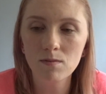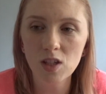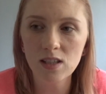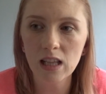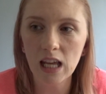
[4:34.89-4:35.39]

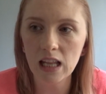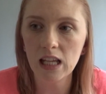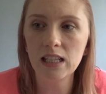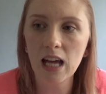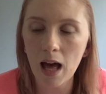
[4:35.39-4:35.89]
just
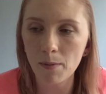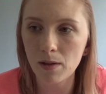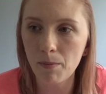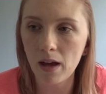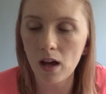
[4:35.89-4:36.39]
lightly tapped
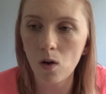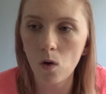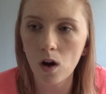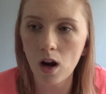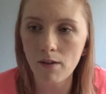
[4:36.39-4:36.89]
a bit,
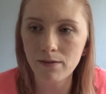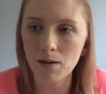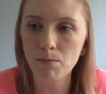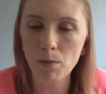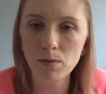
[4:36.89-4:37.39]
or having their
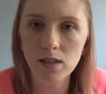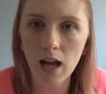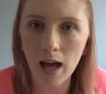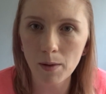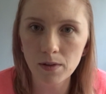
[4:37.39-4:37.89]
bums
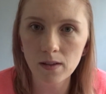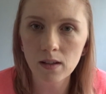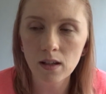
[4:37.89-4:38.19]
tapped